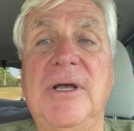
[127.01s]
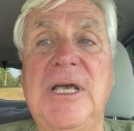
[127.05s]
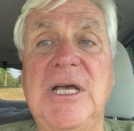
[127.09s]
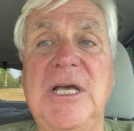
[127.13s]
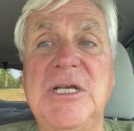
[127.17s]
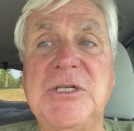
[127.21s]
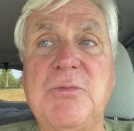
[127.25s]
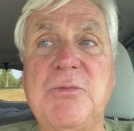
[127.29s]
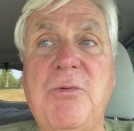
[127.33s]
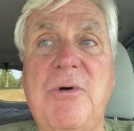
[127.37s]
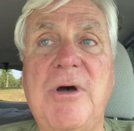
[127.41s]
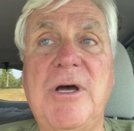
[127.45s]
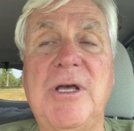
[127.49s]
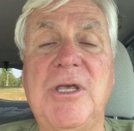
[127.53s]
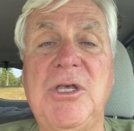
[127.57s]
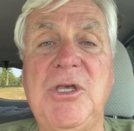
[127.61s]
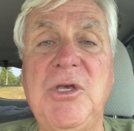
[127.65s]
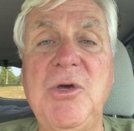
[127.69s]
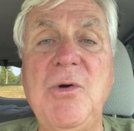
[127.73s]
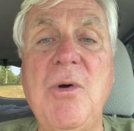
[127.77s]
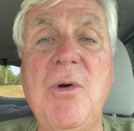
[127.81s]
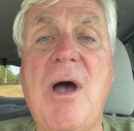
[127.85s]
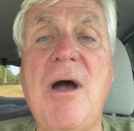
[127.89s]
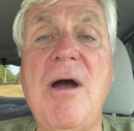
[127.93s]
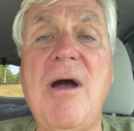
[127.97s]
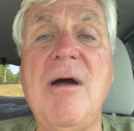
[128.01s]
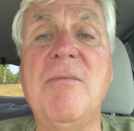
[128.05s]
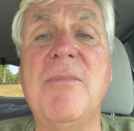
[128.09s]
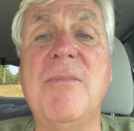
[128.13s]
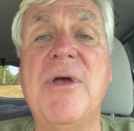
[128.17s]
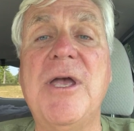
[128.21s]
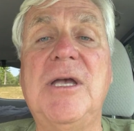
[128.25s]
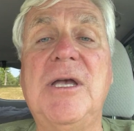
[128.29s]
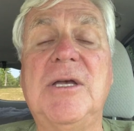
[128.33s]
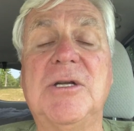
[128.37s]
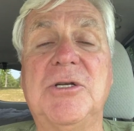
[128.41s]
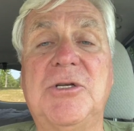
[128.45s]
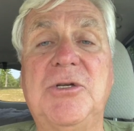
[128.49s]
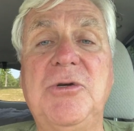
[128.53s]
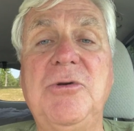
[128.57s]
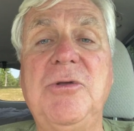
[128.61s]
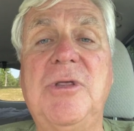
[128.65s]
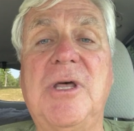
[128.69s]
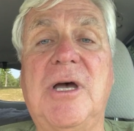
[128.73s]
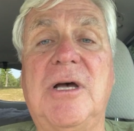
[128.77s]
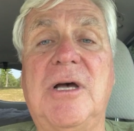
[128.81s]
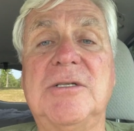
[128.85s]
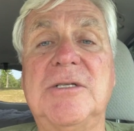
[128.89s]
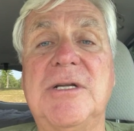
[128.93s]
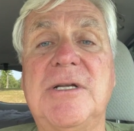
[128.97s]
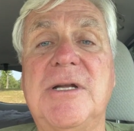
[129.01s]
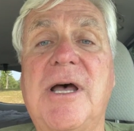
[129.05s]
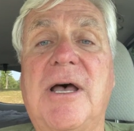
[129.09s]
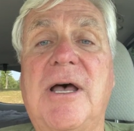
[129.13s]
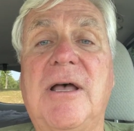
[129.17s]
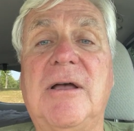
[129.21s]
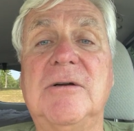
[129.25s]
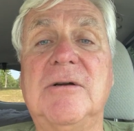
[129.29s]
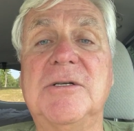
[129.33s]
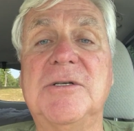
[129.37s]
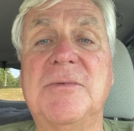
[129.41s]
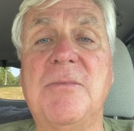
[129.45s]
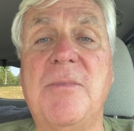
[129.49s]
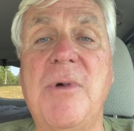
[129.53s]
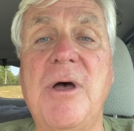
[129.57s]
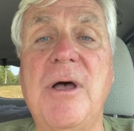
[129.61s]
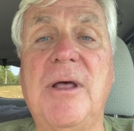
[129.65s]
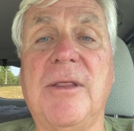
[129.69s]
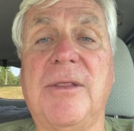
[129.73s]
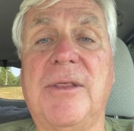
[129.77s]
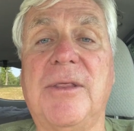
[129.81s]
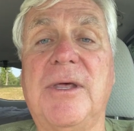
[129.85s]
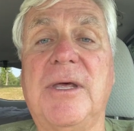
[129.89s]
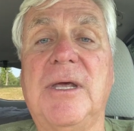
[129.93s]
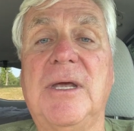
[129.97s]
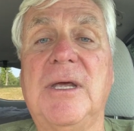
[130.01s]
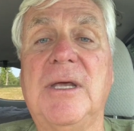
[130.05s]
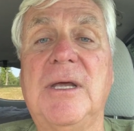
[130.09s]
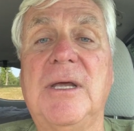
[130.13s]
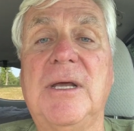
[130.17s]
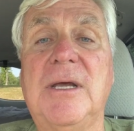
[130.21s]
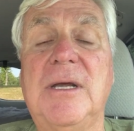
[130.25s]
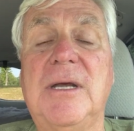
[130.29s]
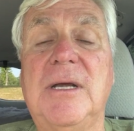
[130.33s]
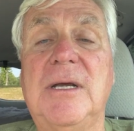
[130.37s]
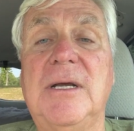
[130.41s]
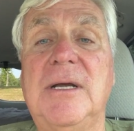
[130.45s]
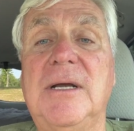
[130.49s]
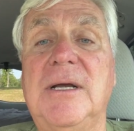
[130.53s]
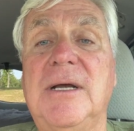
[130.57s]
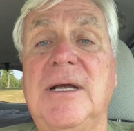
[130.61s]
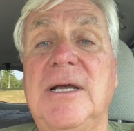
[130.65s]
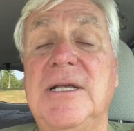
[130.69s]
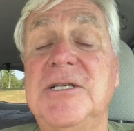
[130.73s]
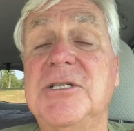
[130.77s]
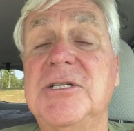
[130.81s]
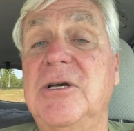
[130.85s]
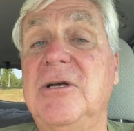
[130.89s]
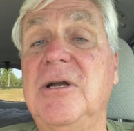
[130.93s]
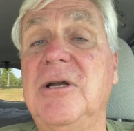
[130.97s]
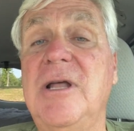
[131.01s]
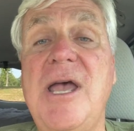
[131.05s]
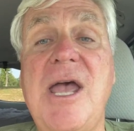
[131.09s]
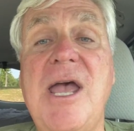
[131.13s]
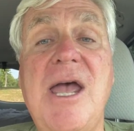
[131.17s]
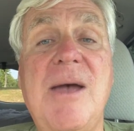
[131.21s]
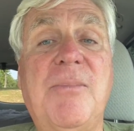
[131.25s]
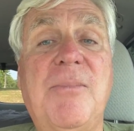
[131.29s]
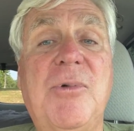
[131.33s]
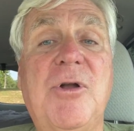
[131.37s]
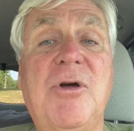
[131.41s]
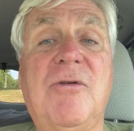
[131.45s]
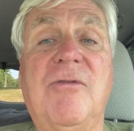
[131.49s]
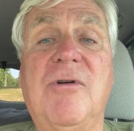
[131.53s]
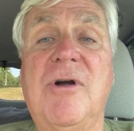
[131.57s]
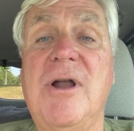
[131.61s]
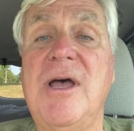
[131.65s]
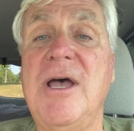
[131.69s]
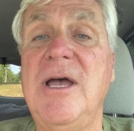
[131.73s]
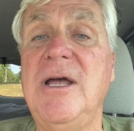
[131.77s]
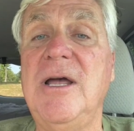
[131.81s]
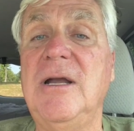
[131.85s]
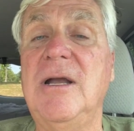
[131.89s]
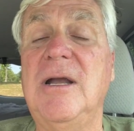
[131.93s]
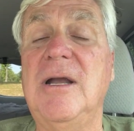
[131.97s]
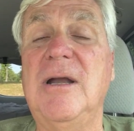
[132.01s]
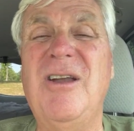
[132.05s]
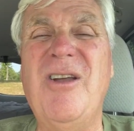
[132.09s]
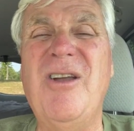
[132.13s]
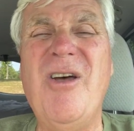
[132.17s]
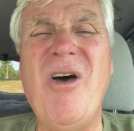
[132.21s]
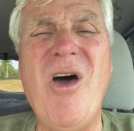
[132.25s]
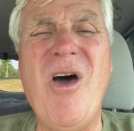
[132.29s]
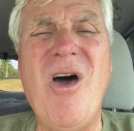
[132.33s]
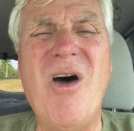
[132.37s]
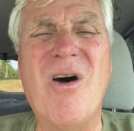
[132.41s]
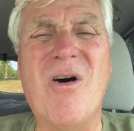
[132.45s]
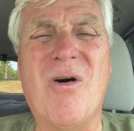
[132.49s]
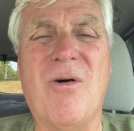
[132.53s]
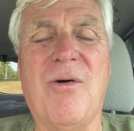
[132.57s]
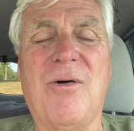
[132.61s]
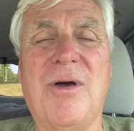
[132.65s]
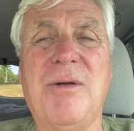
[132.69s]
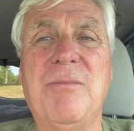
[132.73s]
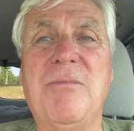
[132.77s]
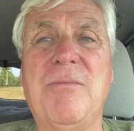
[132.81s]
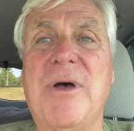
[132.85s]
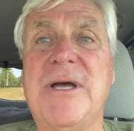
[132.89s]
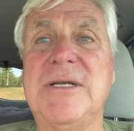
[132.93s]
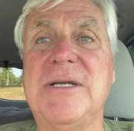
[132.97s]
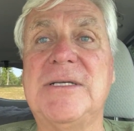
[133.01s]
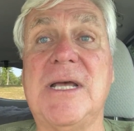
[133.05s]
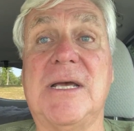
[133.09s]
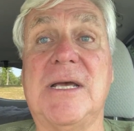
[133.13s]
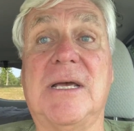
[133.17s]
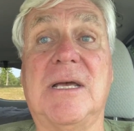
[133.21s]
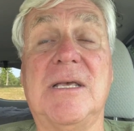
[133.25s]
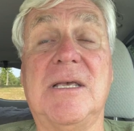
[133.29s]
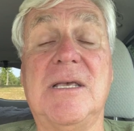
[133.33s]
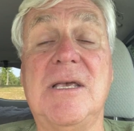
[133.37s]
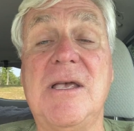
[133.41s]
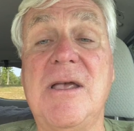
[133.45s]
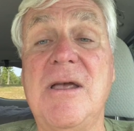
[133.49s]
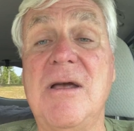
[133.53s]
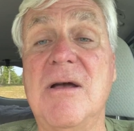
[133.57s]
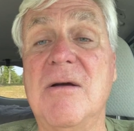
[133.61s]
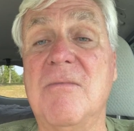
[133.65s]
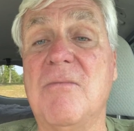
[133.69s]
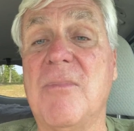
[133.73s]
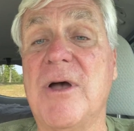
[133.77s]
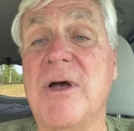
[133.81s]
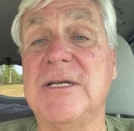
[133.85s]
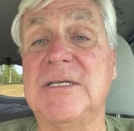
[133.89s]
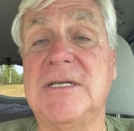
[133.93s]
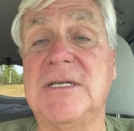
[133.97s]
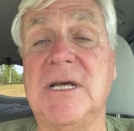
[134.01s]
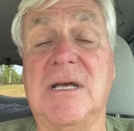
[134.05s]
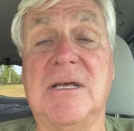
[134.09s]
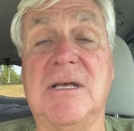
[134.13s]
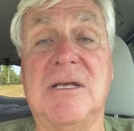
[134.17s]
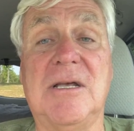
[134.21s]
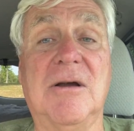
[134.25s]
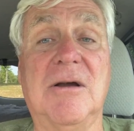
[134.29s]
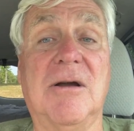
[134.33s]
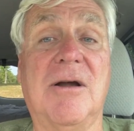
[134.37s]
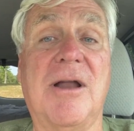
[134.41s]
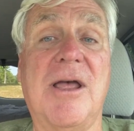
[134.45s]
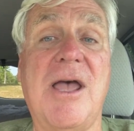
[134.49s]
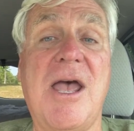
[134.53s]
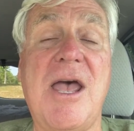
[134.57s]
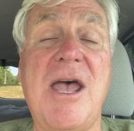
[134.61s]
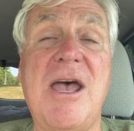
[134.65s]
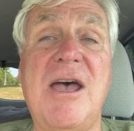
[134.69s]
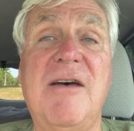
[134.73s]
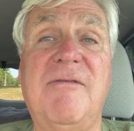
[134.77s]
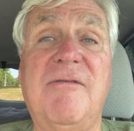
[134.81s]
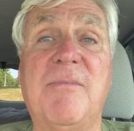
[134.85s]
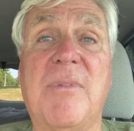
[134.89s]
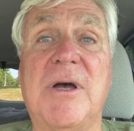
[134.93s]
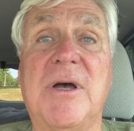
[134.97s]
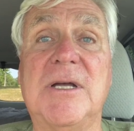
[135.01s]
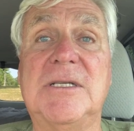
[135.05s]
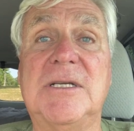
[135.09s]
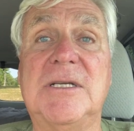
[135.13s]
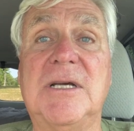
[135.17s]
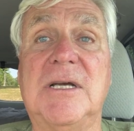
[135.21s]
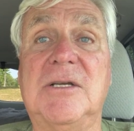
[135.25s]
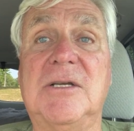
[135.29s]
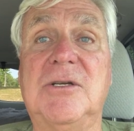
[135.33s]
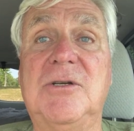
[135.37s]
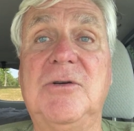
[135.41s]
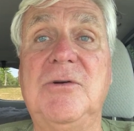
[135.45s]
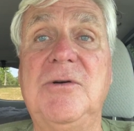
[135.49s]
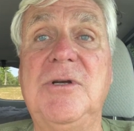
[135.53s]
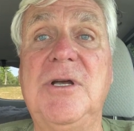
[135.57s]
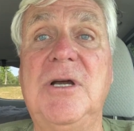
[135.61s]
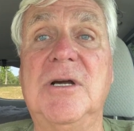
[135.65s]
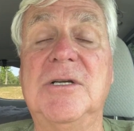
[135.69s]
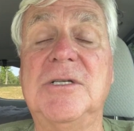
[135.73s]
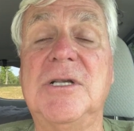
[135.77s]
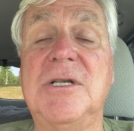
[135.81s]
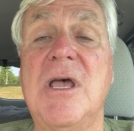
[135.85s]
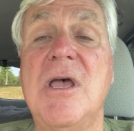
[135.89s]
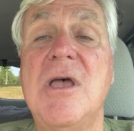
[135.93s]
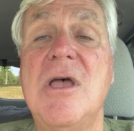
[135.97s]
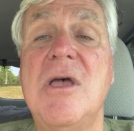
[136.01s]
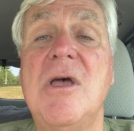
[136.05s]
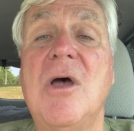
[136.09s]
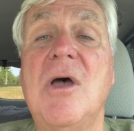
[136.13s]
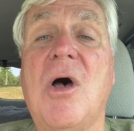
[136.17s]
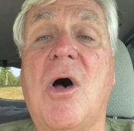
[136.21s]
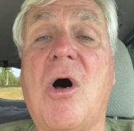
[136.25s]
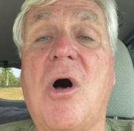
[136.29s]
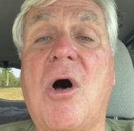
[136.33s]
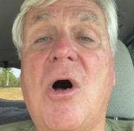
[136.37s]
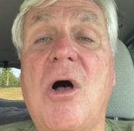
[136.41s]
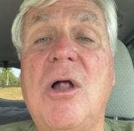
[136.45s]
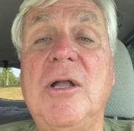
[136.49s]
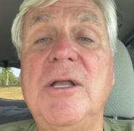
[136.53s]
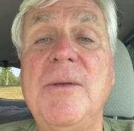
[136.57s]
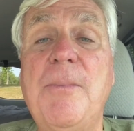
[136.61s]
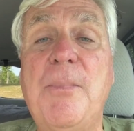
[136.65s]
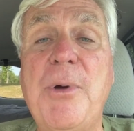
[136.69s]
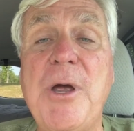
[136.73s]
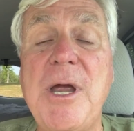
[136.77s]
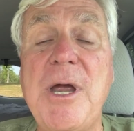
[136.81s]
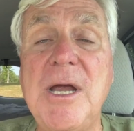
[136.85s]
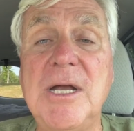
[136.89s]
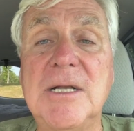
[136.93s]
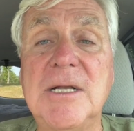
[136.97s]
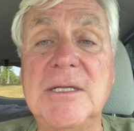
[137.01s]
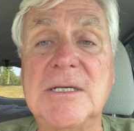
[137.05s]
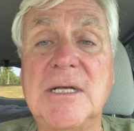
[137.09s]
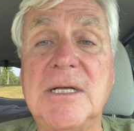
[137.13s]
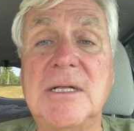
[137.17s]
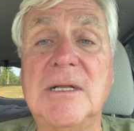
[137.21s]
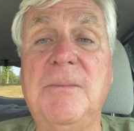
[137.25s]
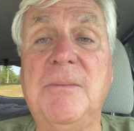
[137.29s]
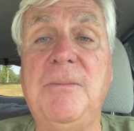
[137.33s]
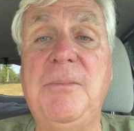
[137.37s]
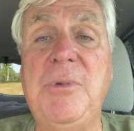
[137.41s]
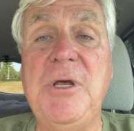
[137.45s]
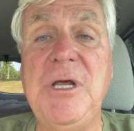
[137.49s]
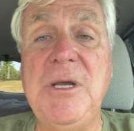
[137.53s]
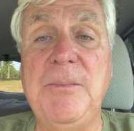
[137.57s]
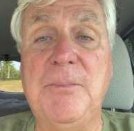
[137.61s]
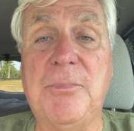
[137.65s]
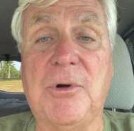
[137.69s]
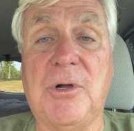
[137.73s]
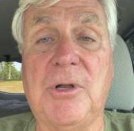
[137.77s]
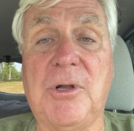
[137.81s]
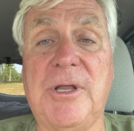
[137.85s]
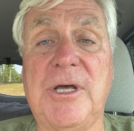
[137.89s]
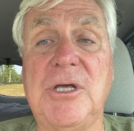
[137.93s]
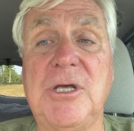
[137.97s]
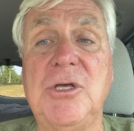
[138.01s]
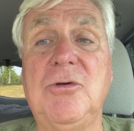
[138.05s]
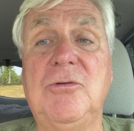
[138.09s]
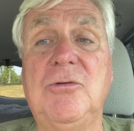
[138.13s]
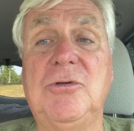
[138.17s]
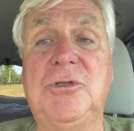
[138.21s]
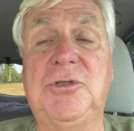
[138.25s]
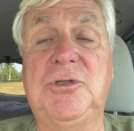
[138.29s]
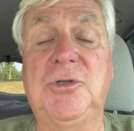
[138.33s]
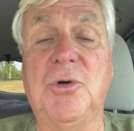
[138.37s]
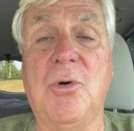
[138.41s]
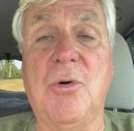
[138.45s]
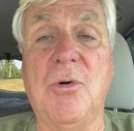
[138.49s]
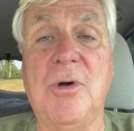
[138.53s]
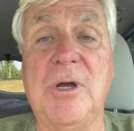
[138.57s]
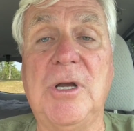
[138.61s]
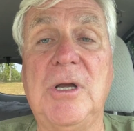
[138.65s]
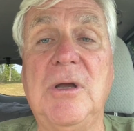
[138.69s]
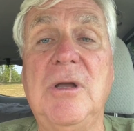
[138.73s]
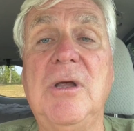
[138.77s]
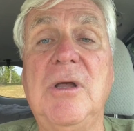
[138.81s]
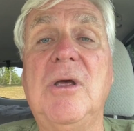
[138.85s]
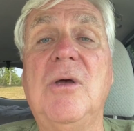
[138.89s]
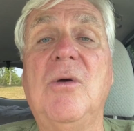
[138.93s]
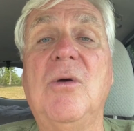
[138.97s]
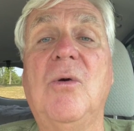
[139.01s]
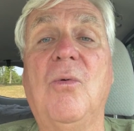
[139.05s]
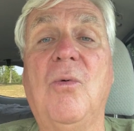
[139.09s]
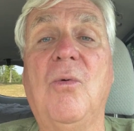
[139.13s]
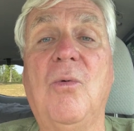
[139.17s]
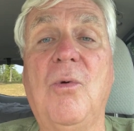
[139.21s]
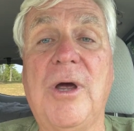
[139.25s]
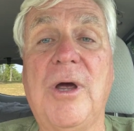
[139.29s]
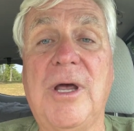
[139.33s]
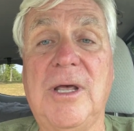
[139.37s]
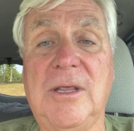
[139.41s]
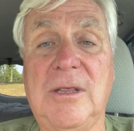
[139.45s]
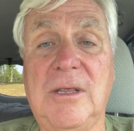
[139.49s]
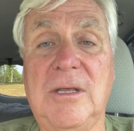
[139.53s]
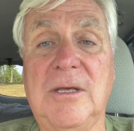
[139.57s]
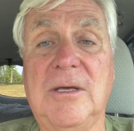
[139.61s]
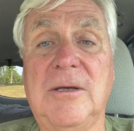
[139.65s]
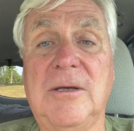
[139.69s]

Guess what? You are making $2,000 a month. Is it going to happen overnight? No, it might take a year, might take a year and a half, might take two years. All depends on the people that you join with.